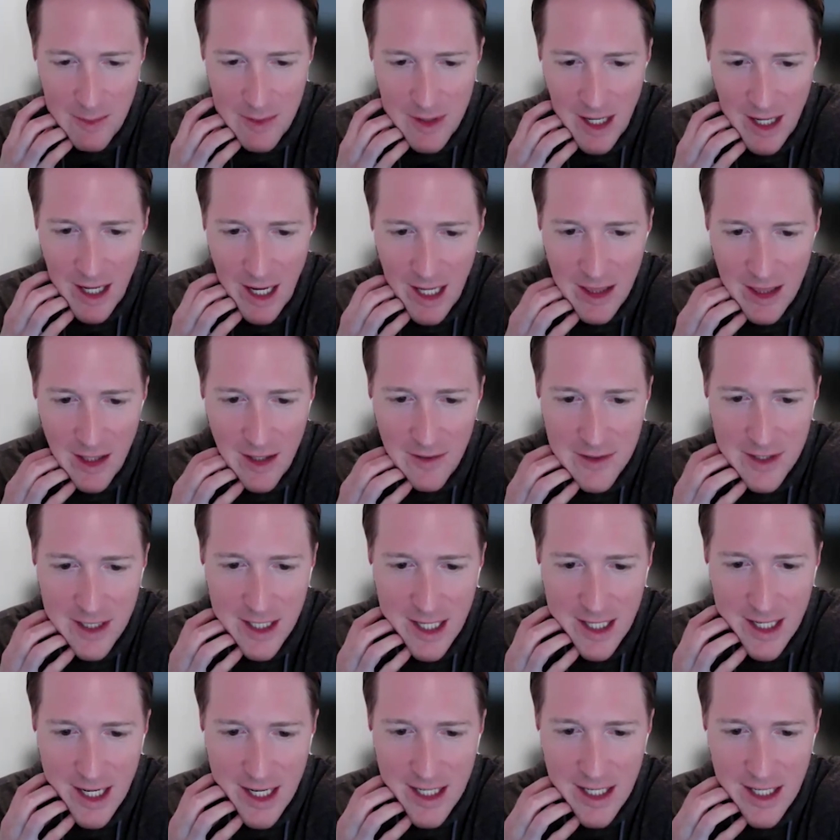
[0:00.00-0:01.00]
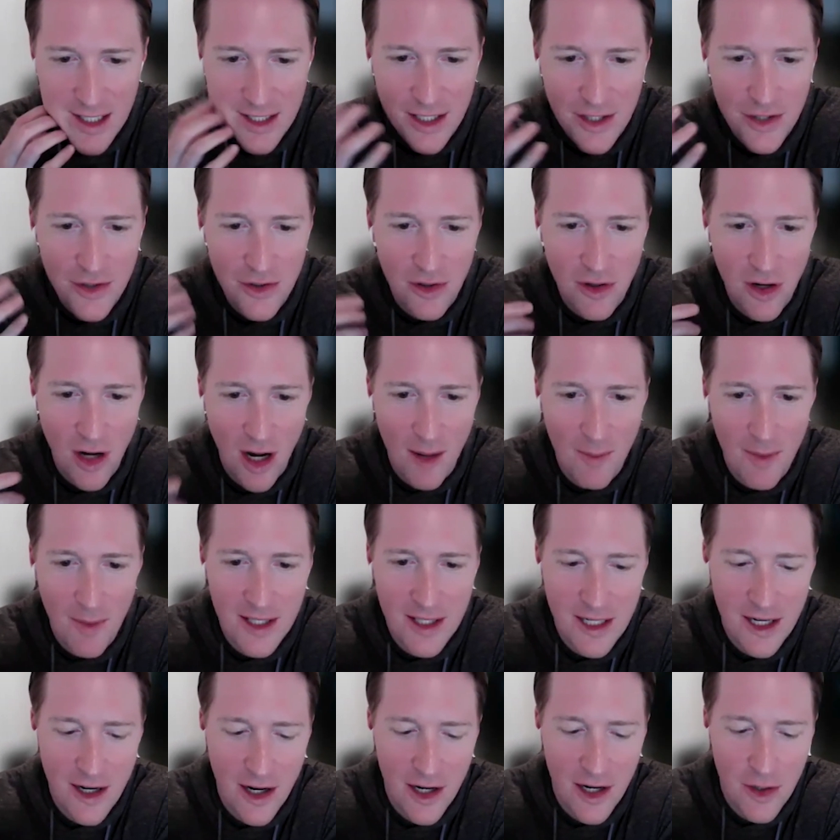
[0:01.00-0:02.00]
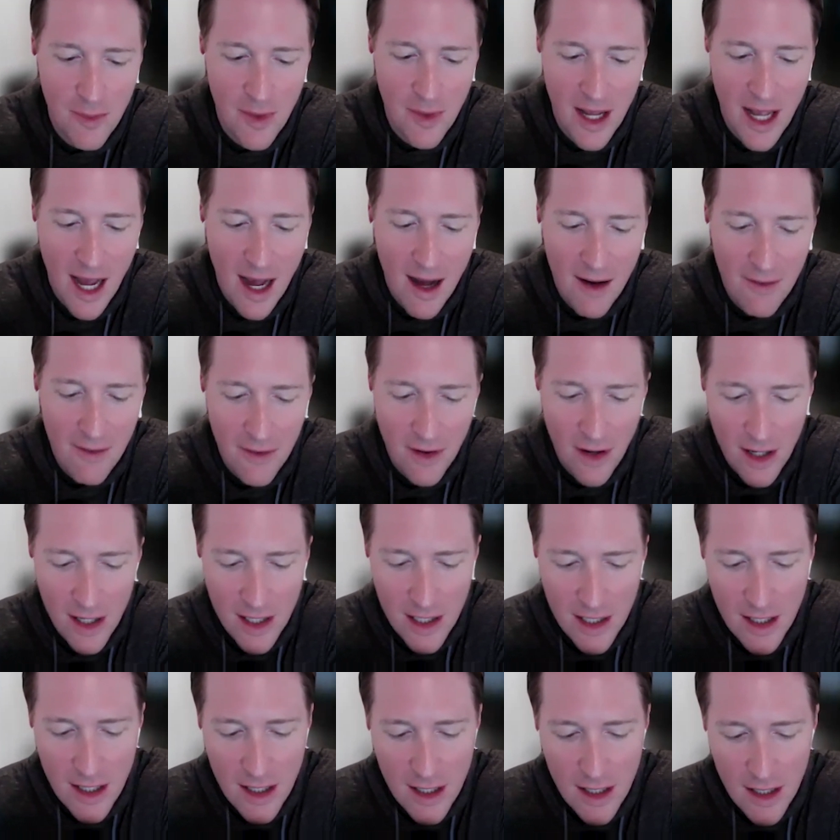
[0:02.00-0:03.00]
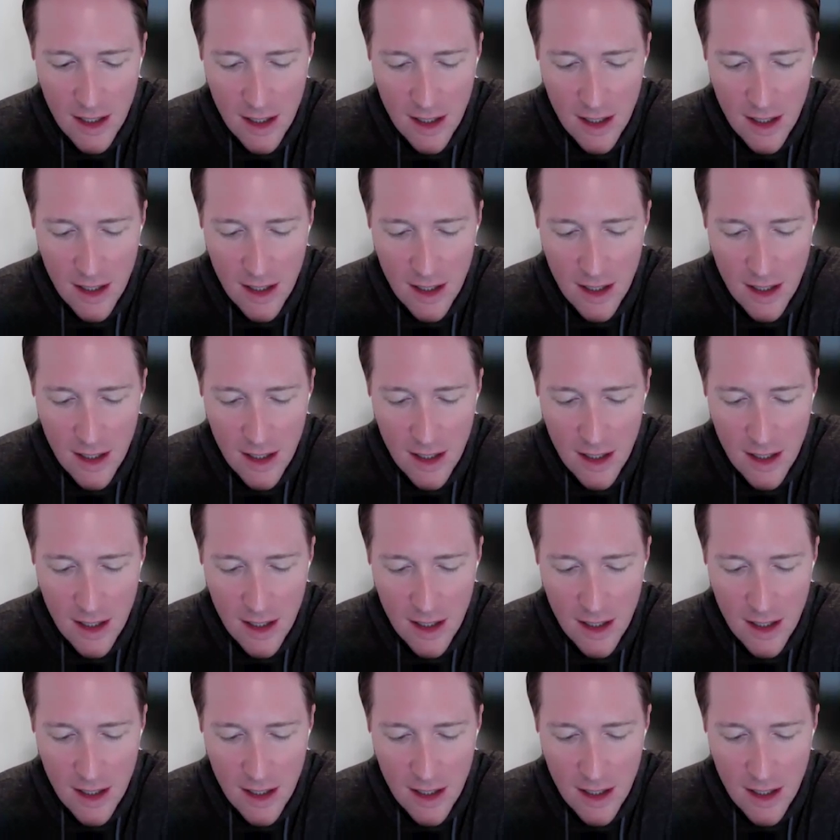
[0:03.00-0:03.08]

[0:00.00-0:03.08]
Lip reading: but I'd love to get any additional commentary you may have on